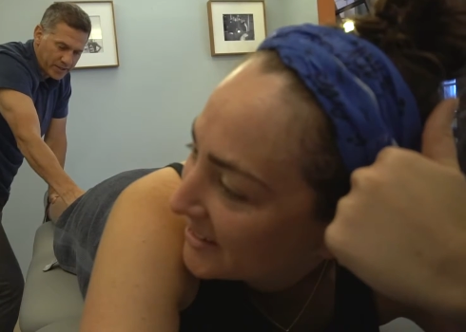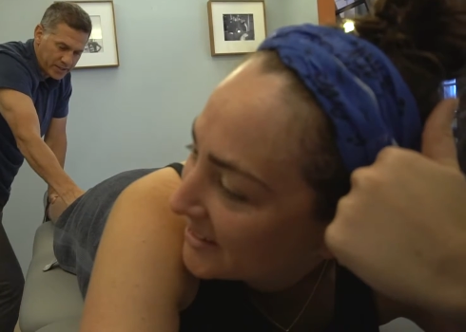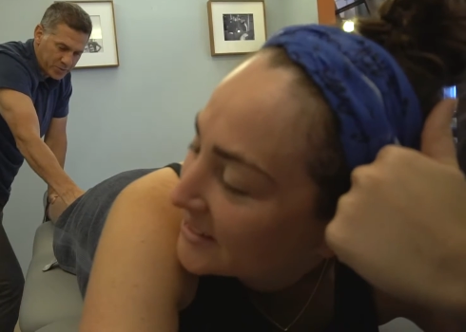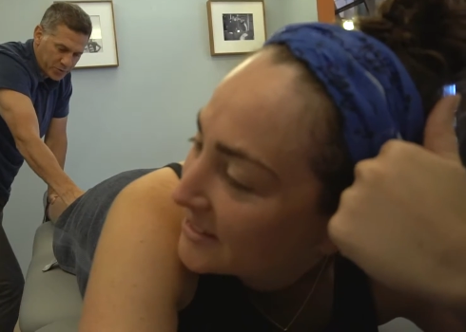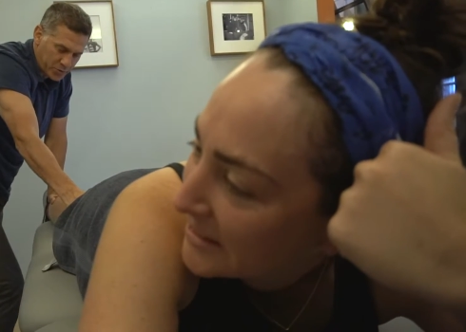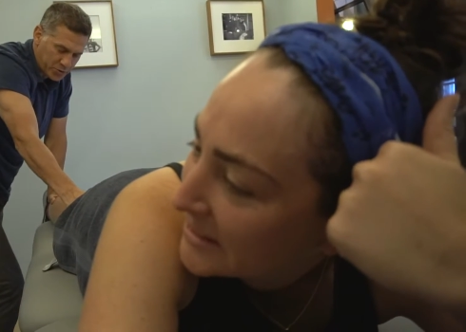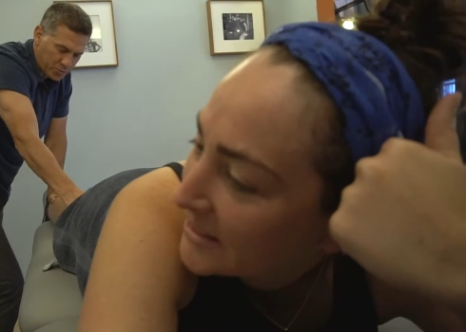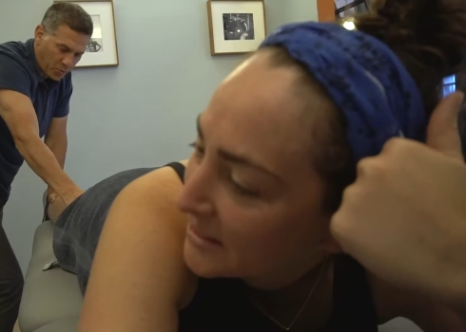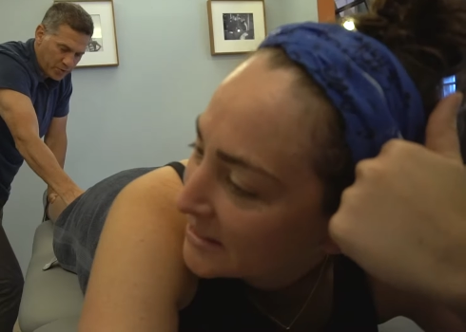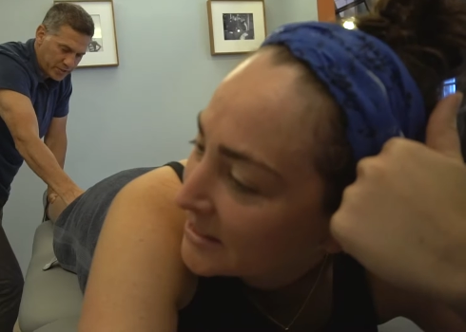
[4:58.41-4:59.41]
Speaker 1: That's what your
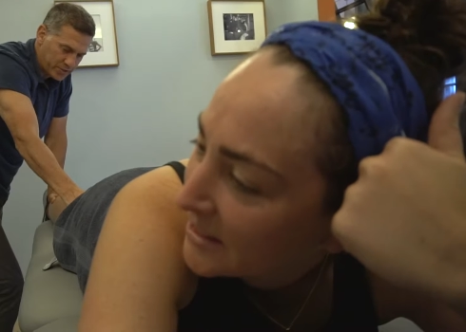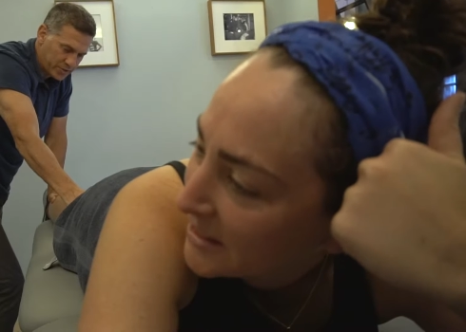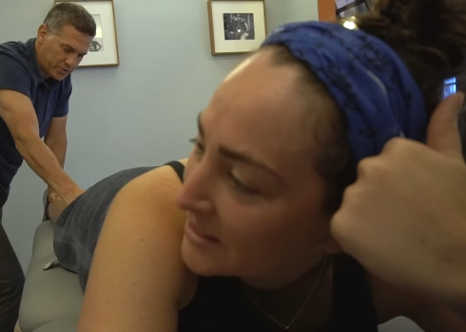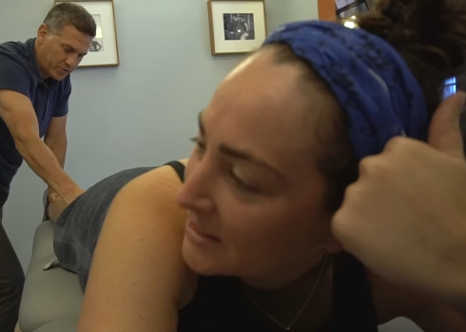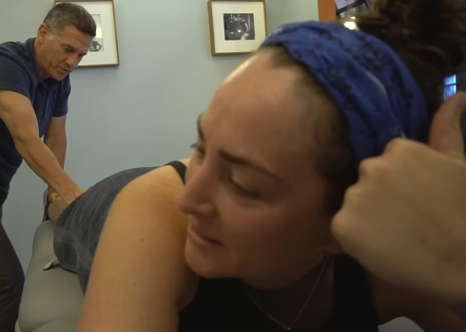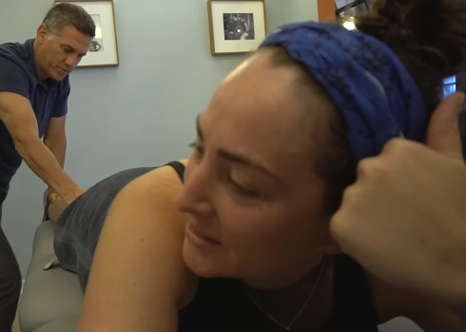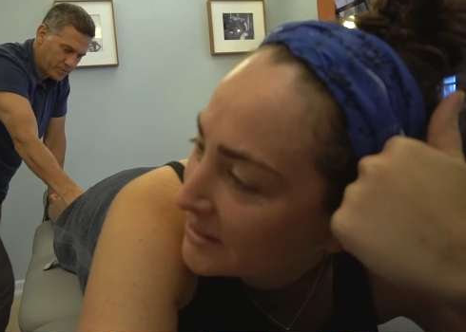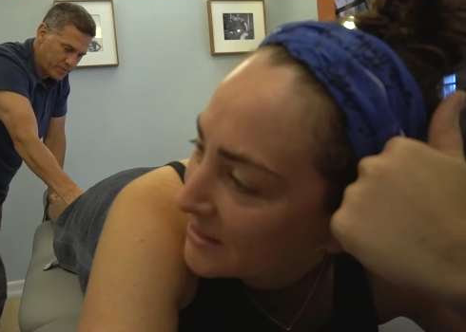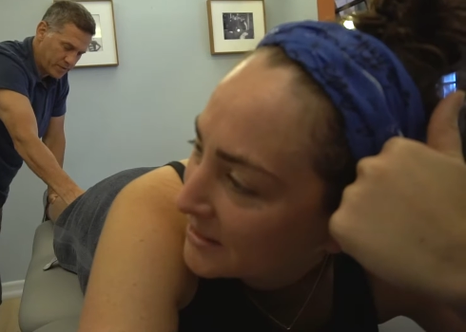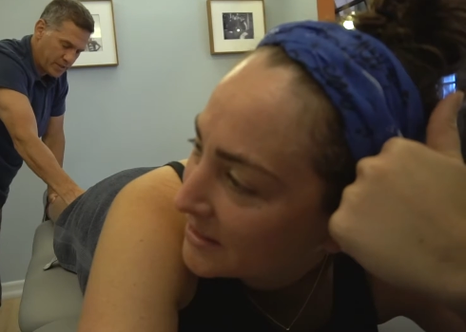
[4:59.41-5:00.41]
sport is,
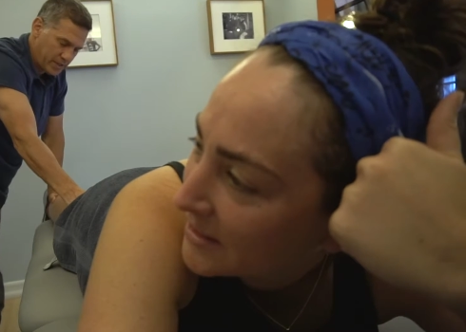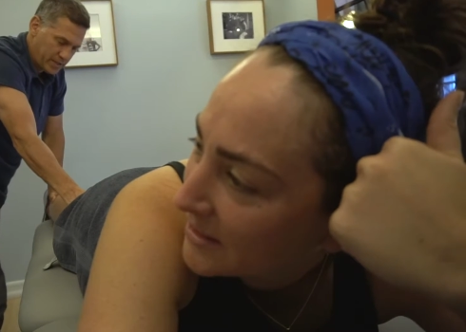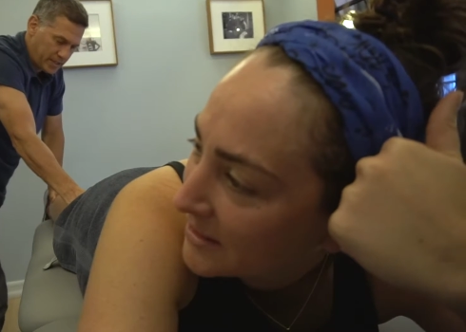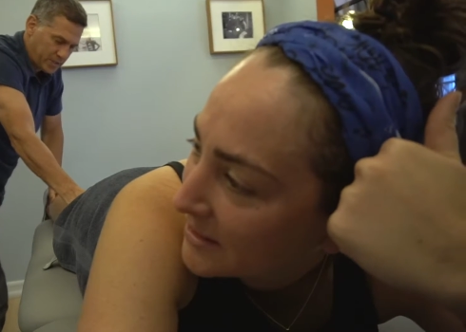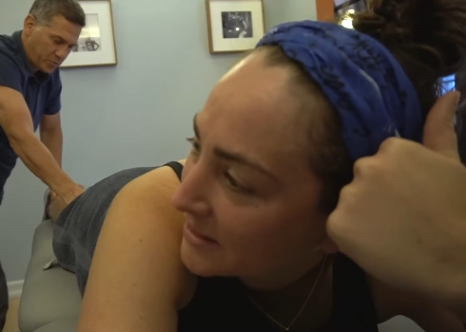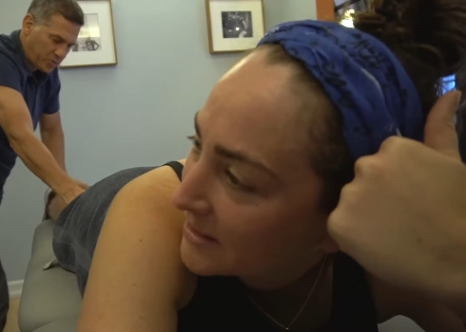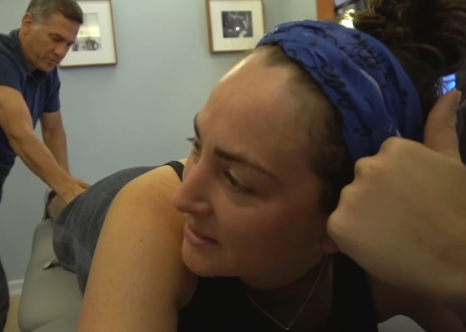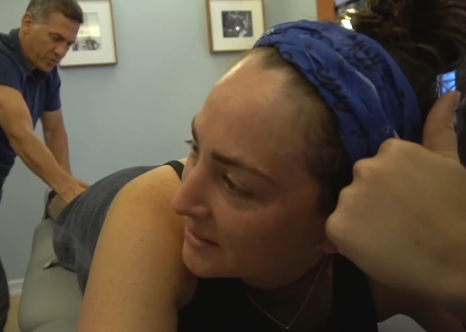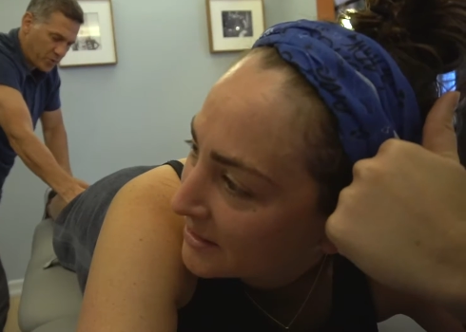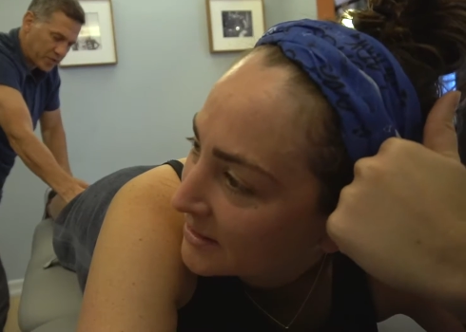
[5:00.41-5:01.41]
so that's what we
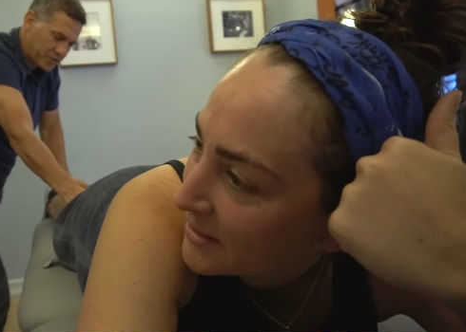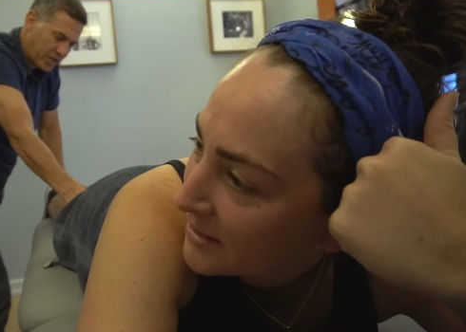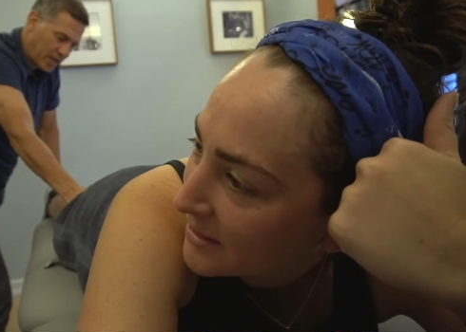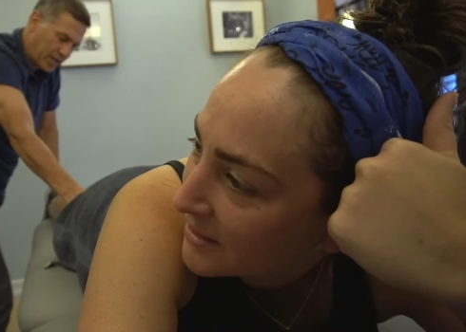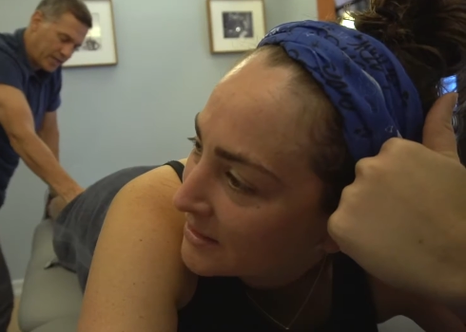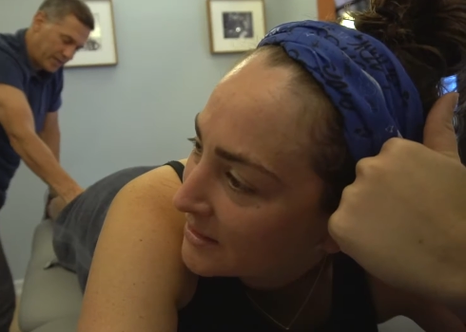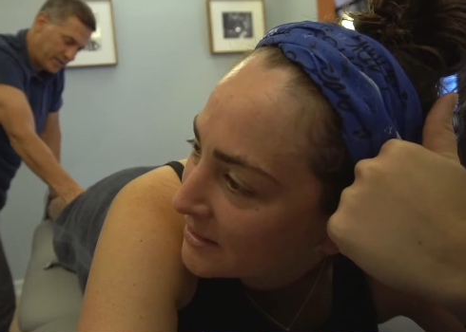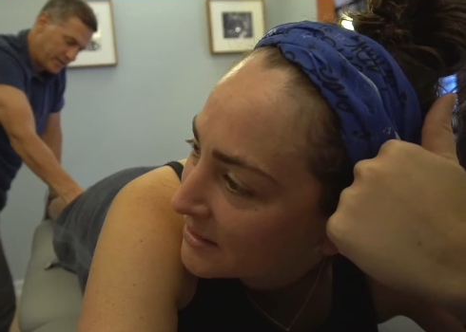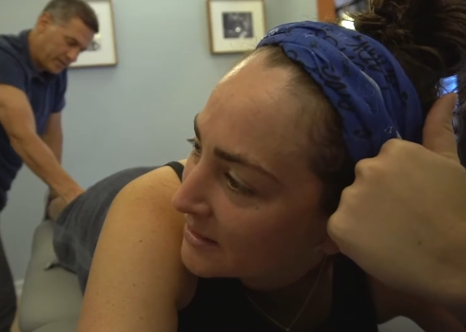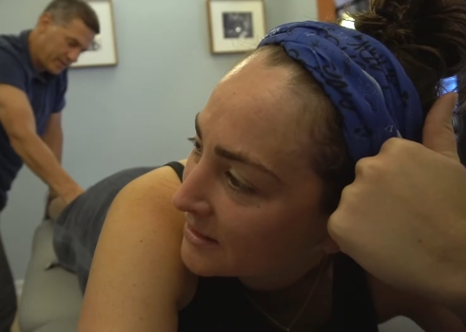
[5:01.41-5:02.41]
focus on.
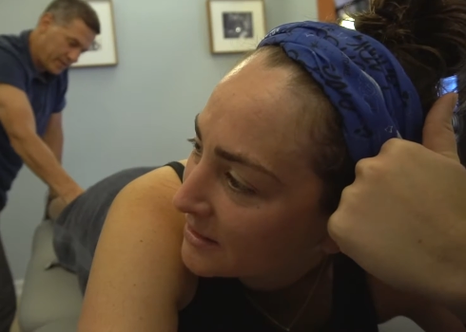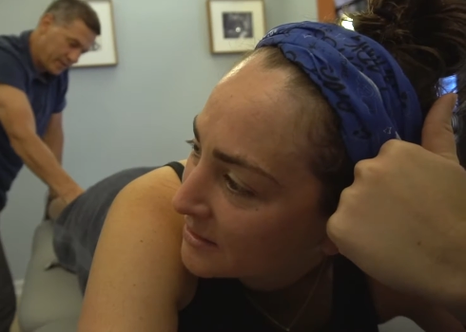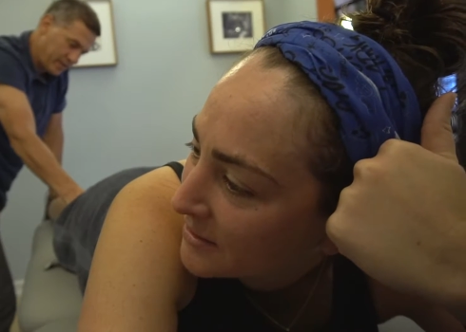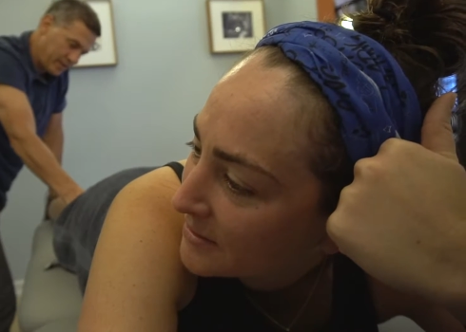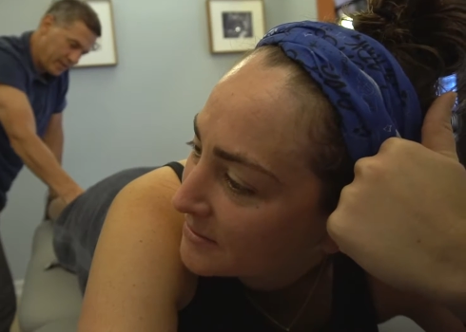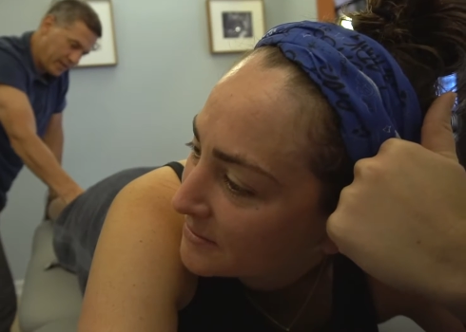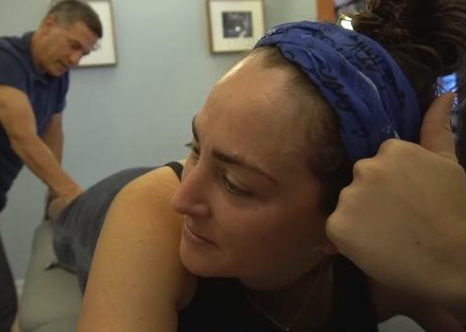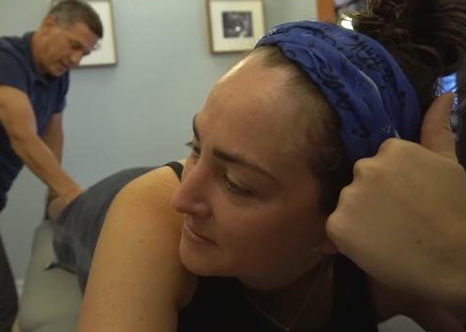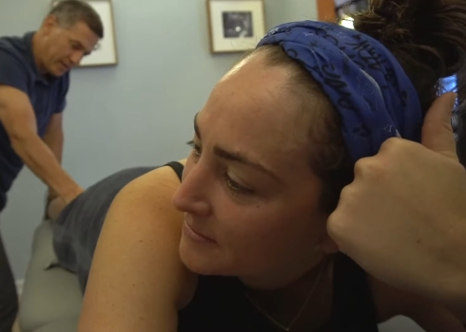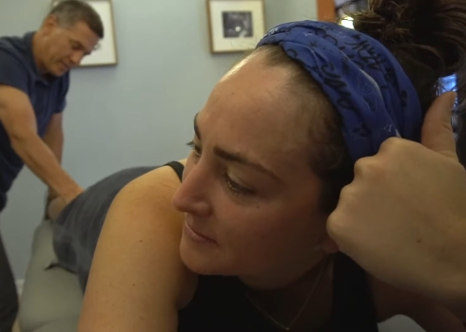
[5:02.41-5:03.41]

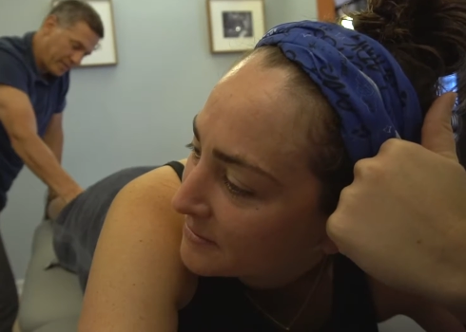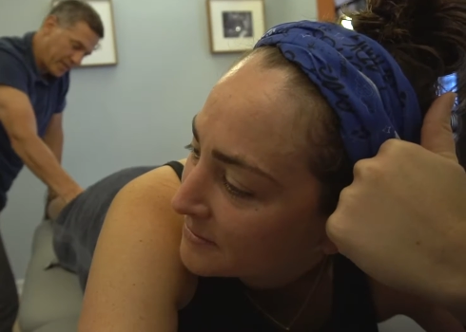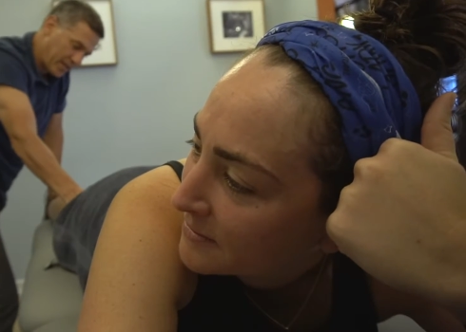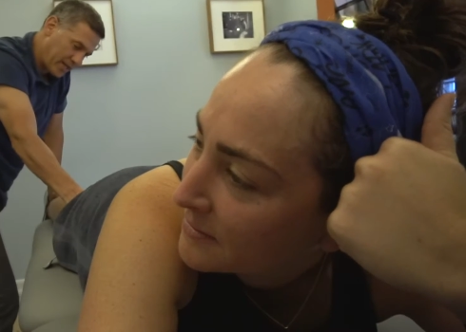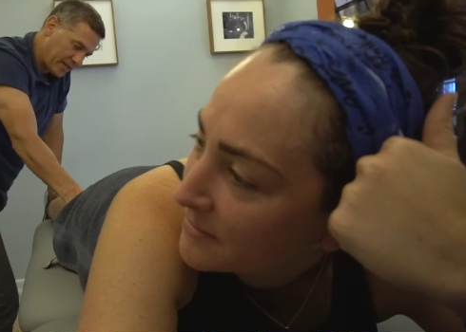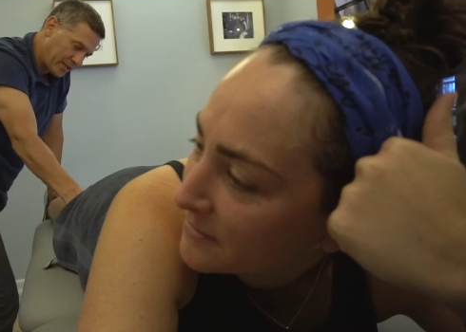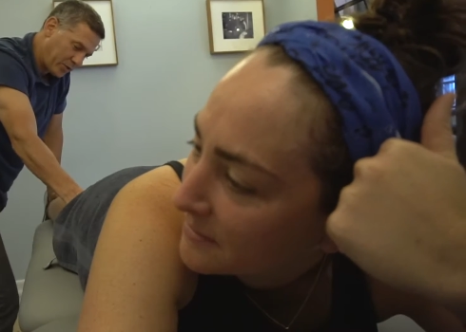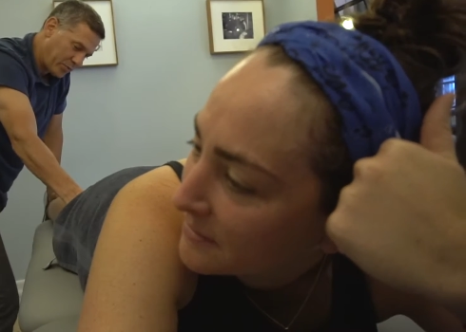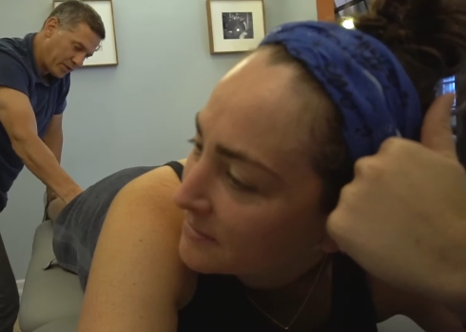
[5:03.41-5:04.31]
Um, and I think it'll